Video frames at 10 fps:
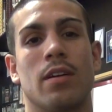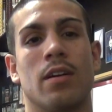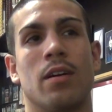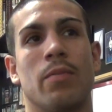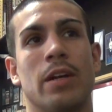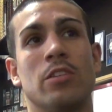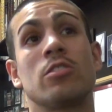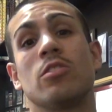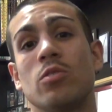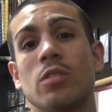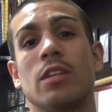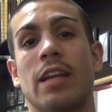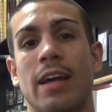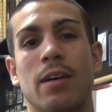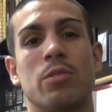I used to do it in
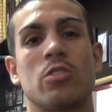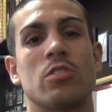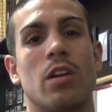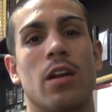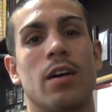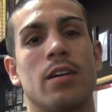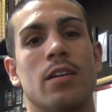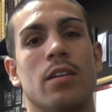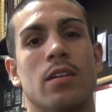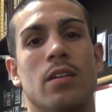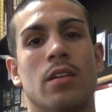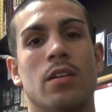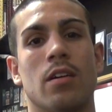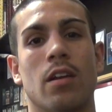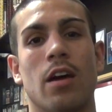the amateurs a lot.
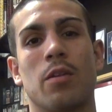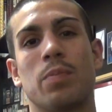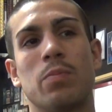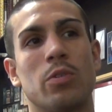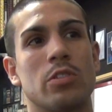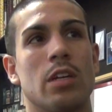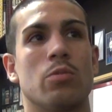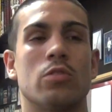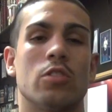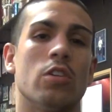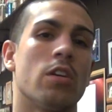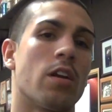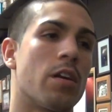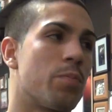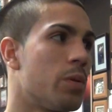A lot of people said it was good. A
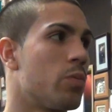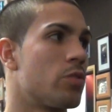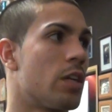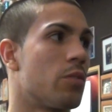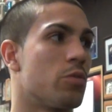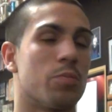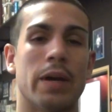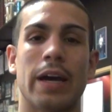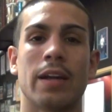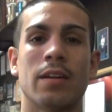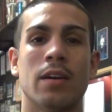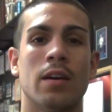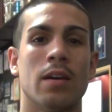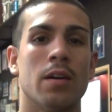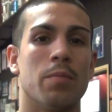lot of people said it was bad.
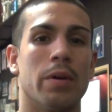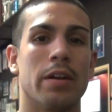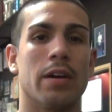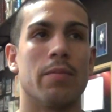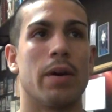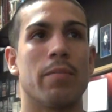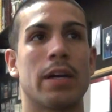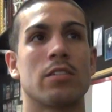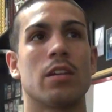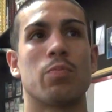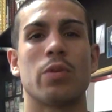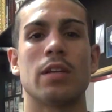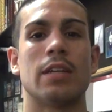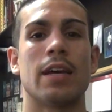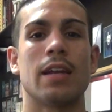But I'm actually pretty
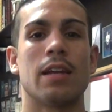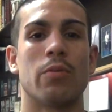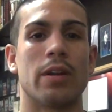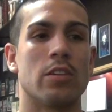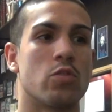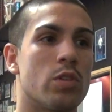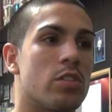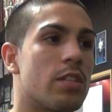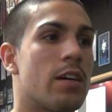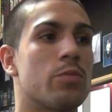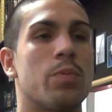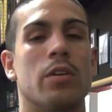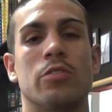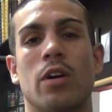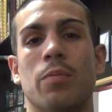deadly when I switch
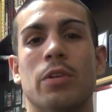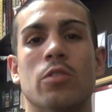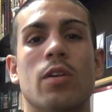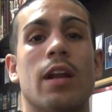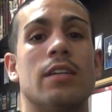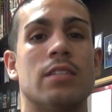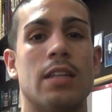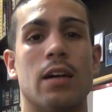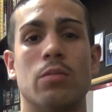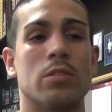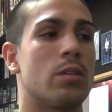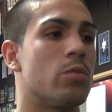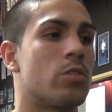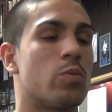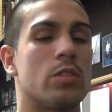southpaw. So I've been utilizing that when
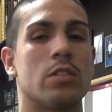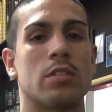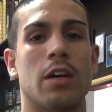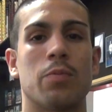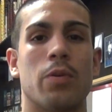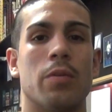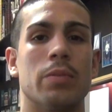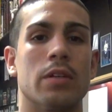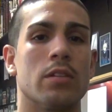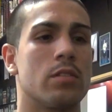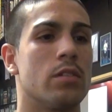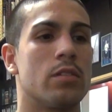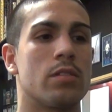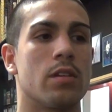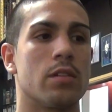someone switches southpaw on me
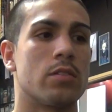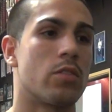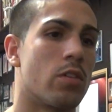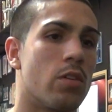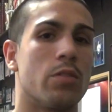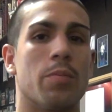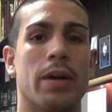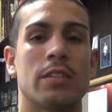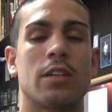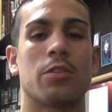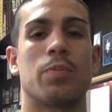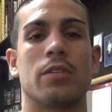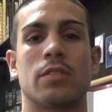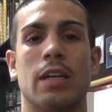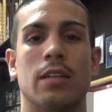to go to my southpaw
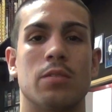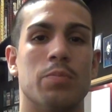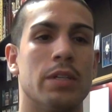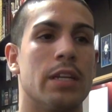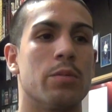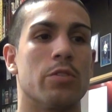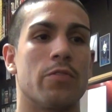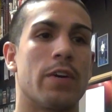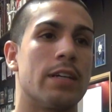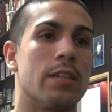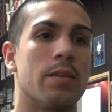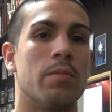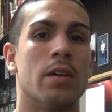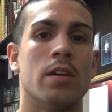stance and being able to fight them